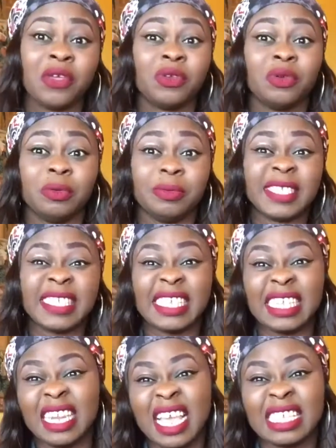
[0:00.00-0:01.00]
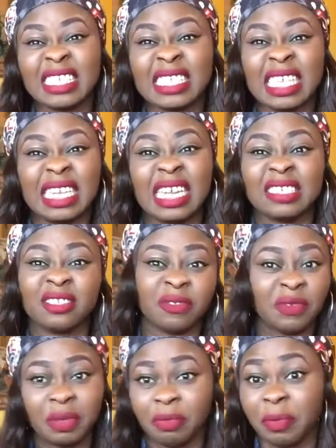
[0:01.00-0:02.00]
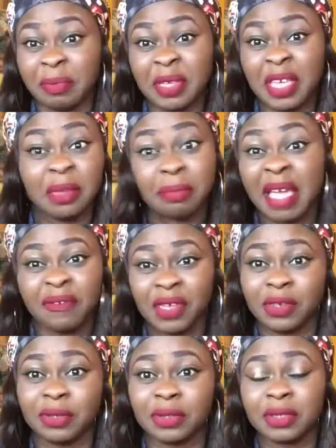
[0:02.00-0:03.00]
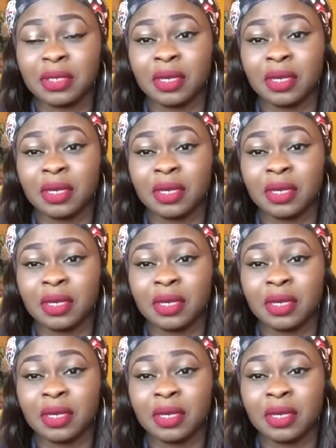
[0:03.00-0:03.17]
you will be seeing less and less of him in my videos.